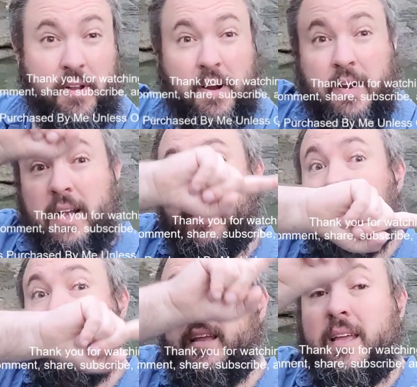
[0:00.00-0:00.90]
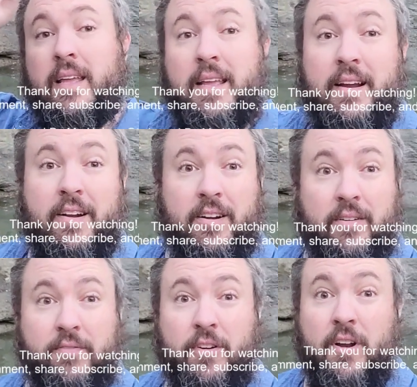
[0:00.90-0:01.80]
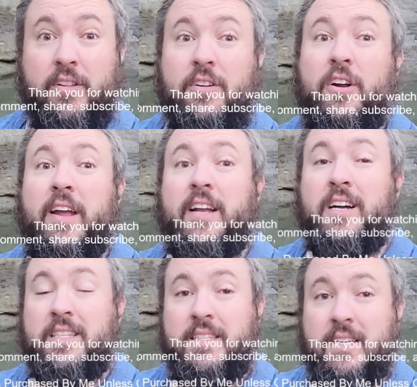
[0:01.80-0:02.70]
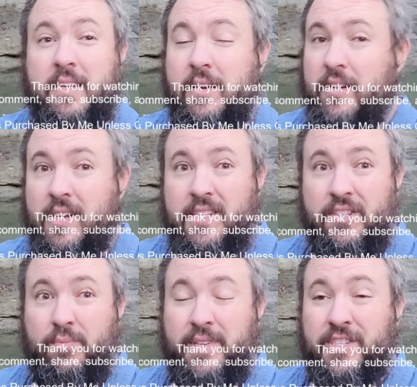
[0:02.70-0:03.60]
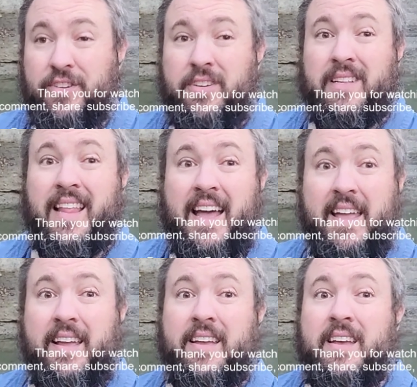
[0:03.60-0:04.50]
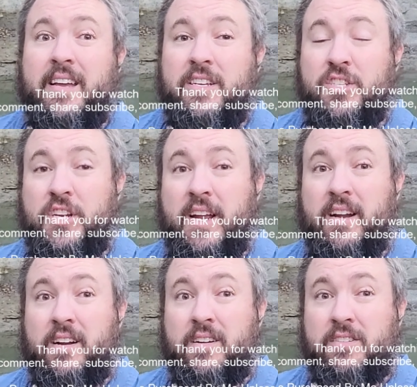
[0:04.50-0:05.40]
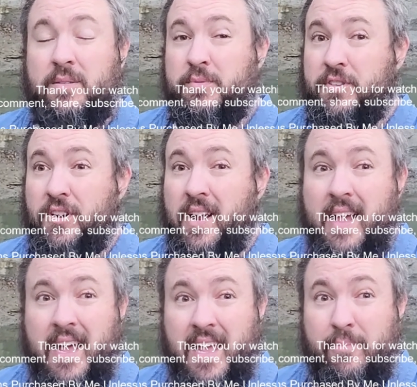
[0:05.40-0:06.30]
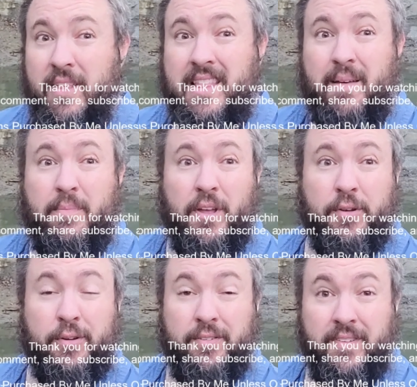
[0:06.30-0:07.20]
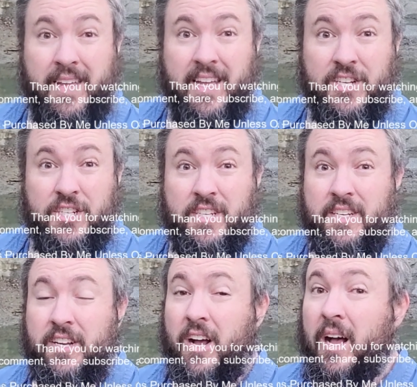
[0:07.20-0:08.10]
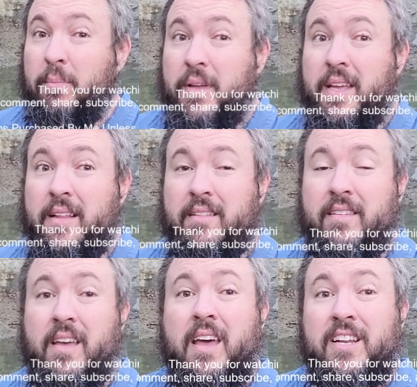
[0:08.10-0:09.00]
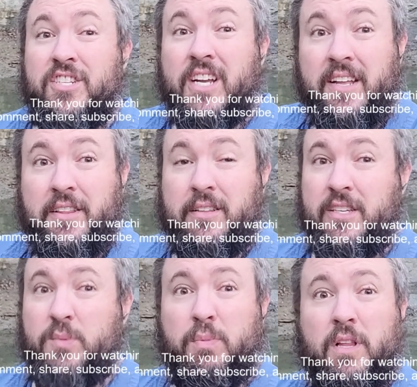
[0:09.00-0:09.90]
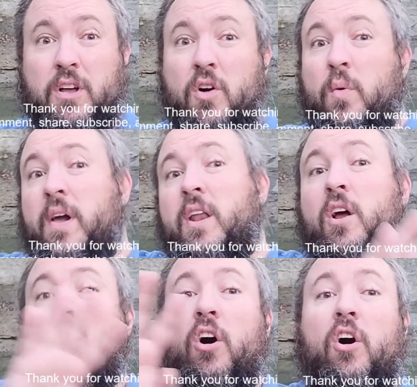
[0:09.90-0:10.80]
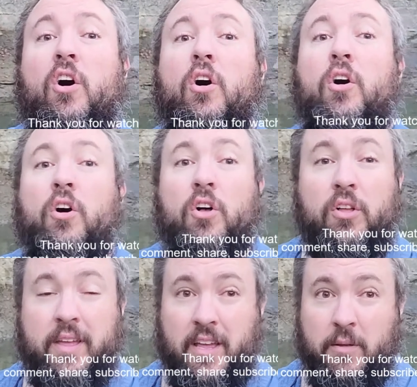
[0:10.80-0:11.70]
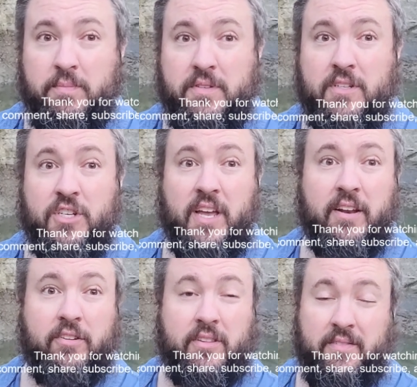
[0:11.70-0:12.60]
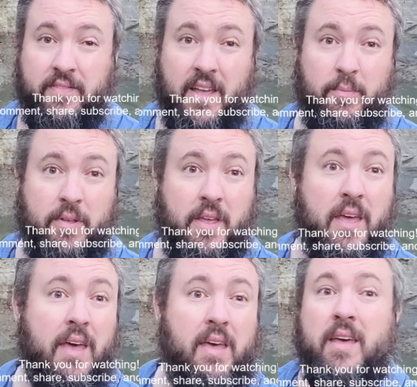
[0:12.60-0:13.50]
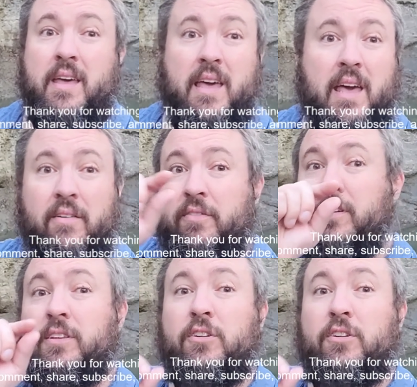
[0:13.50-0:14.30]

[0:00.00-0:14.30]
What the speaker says: around here for other great content. Also, be sure to like, share, subscribe, hit that bell notification, comment, check out the links below. It all helps the channel and the family. Every little